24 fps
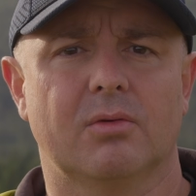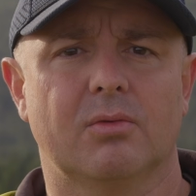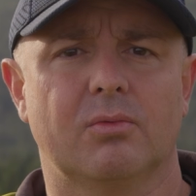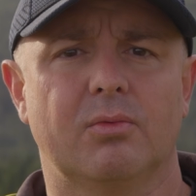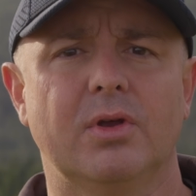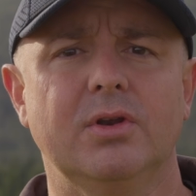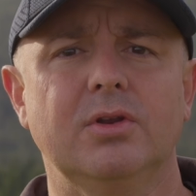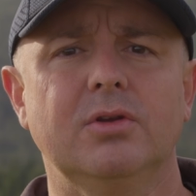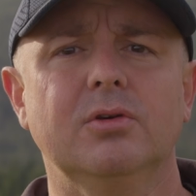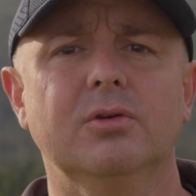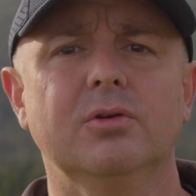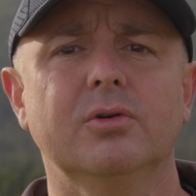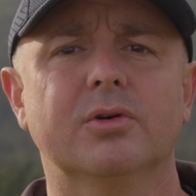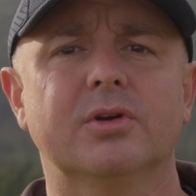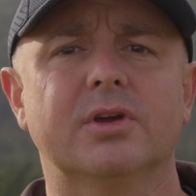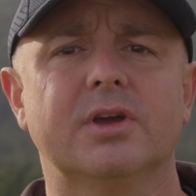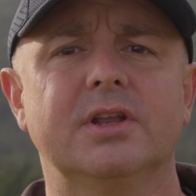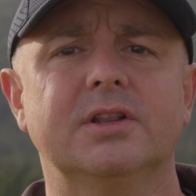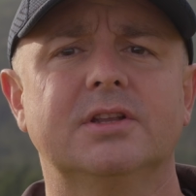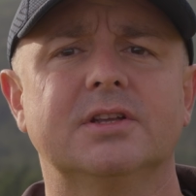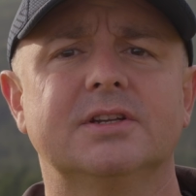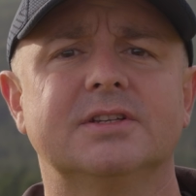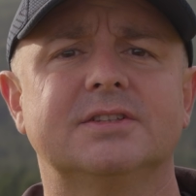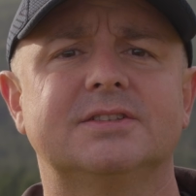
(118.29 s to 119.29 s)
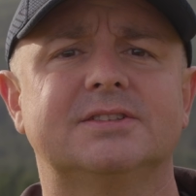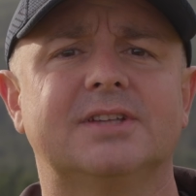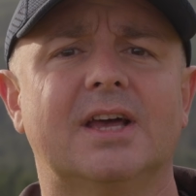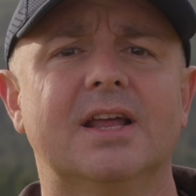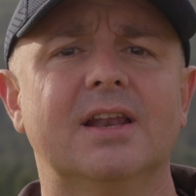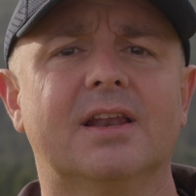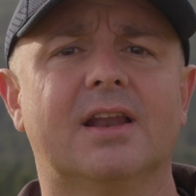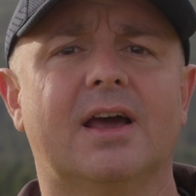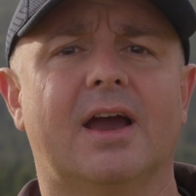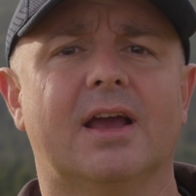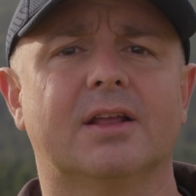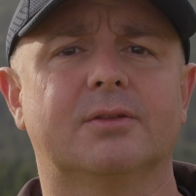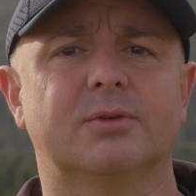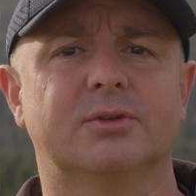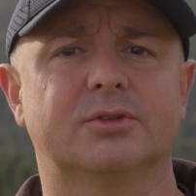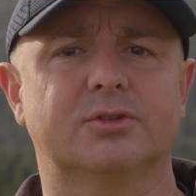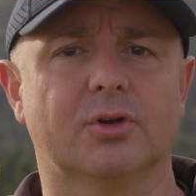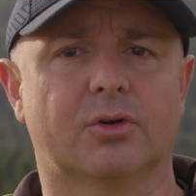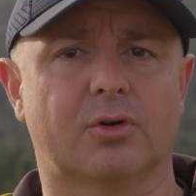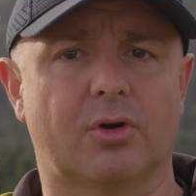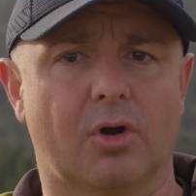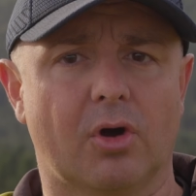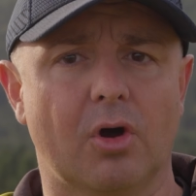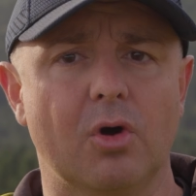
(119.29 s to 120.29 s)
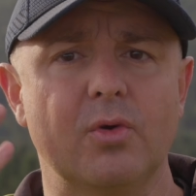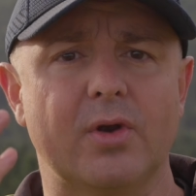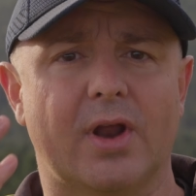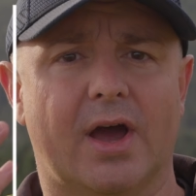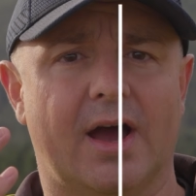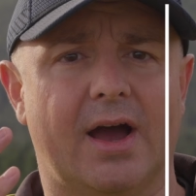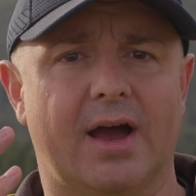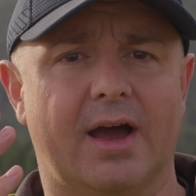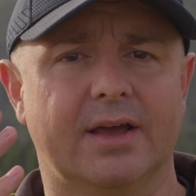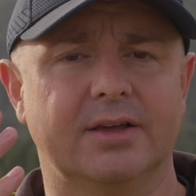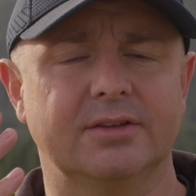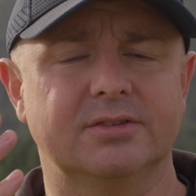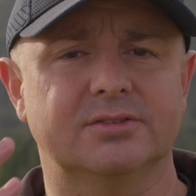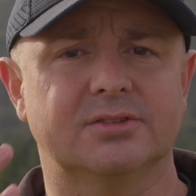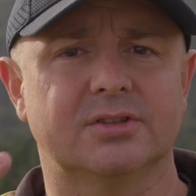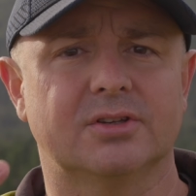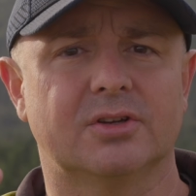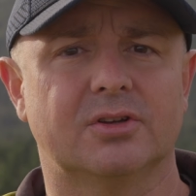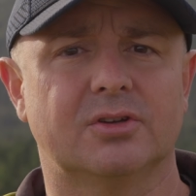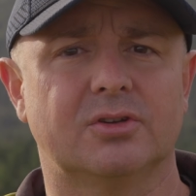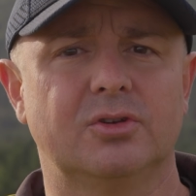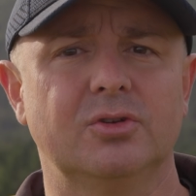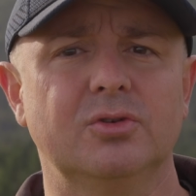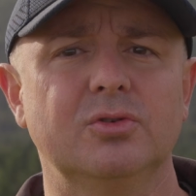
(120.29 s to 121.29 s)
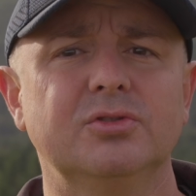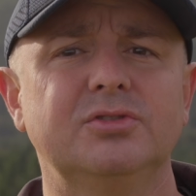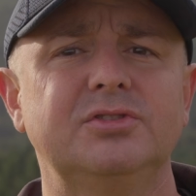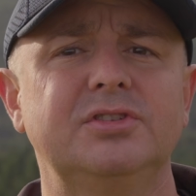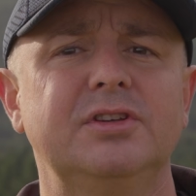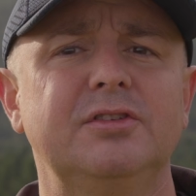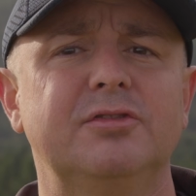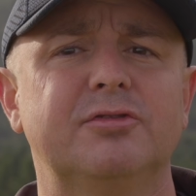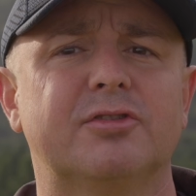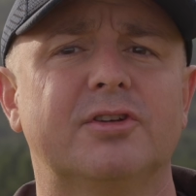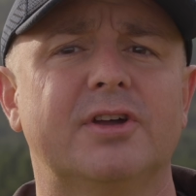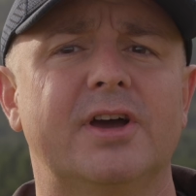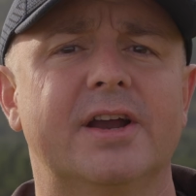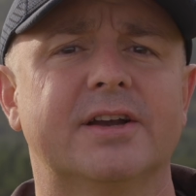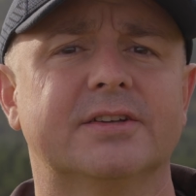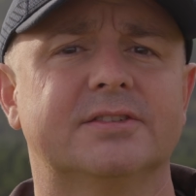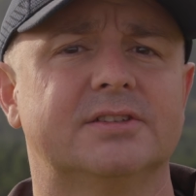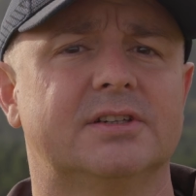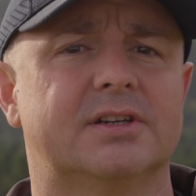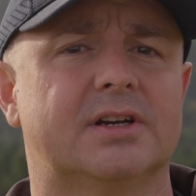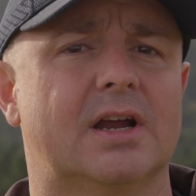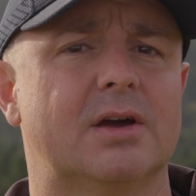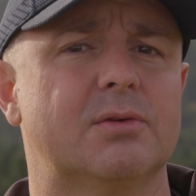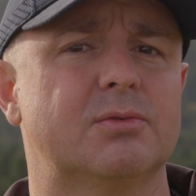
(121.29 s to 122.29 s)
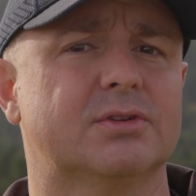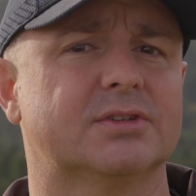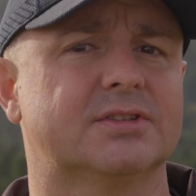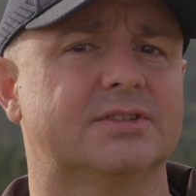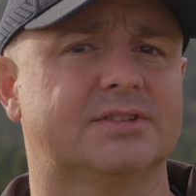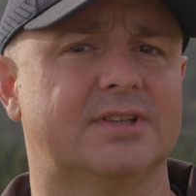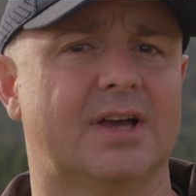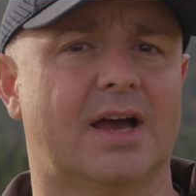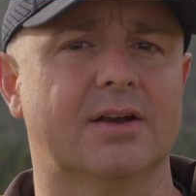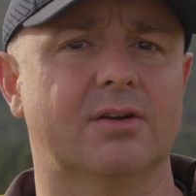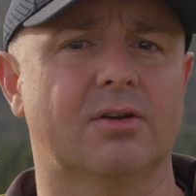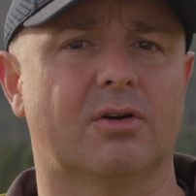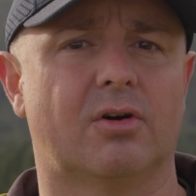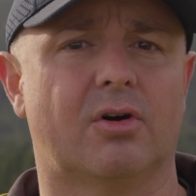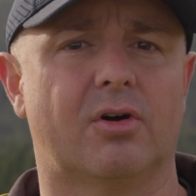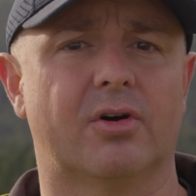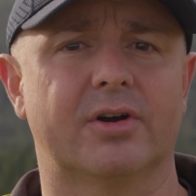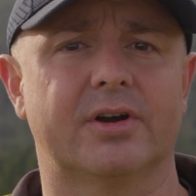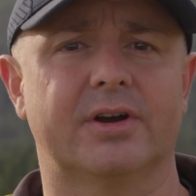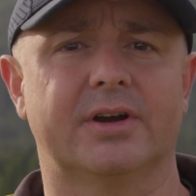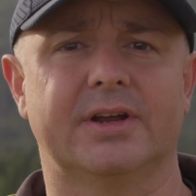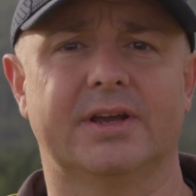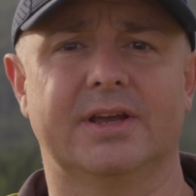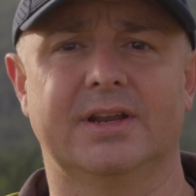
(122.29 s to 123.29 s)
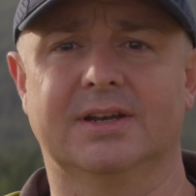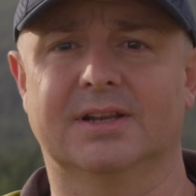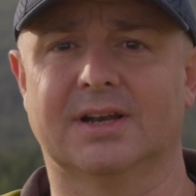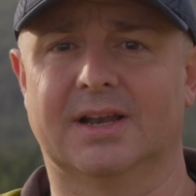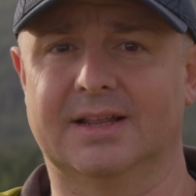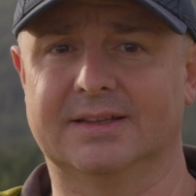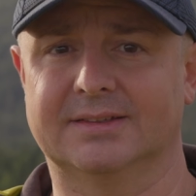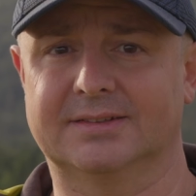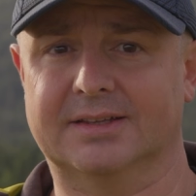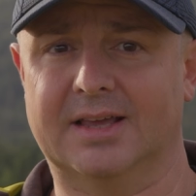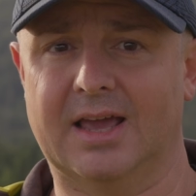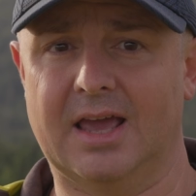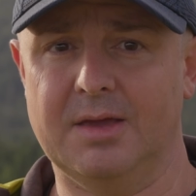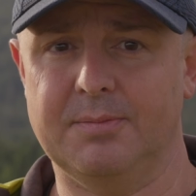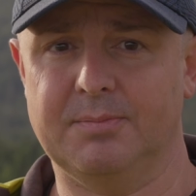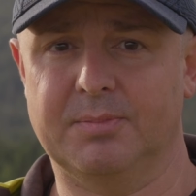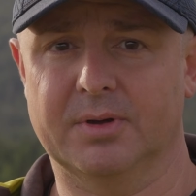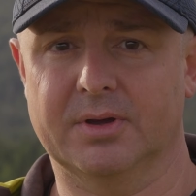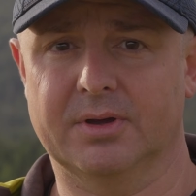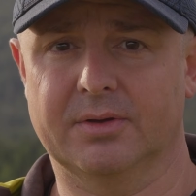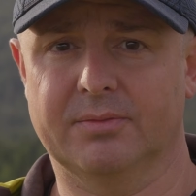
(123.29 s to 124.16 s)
When you look into the sunlight with your own eyes, do you see flares around the sun or in the landscape?